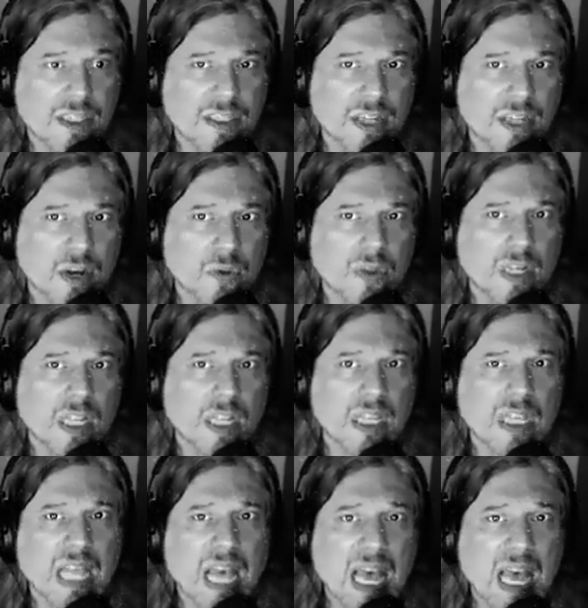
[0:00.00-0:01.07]
Don't
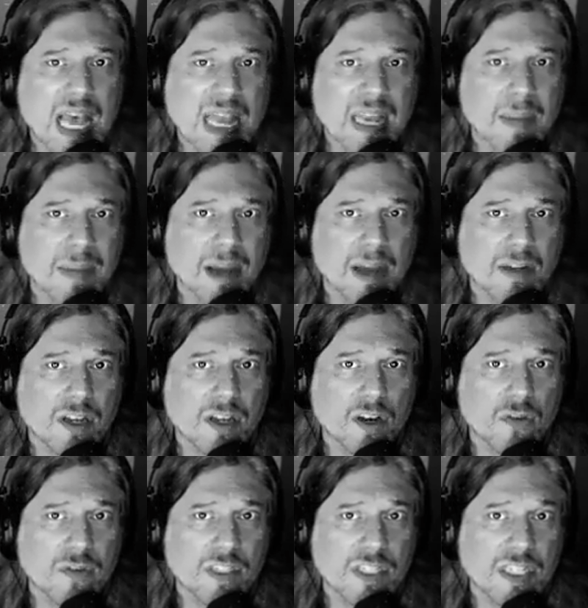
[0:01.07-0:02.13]
lie about
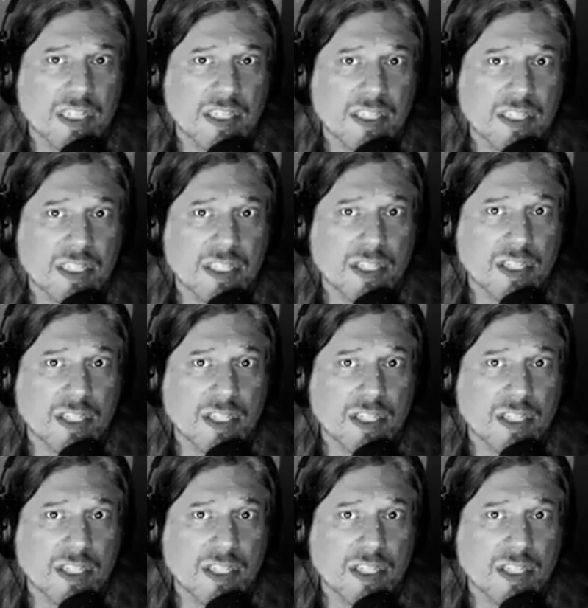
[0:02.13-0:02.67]
COVID statistics.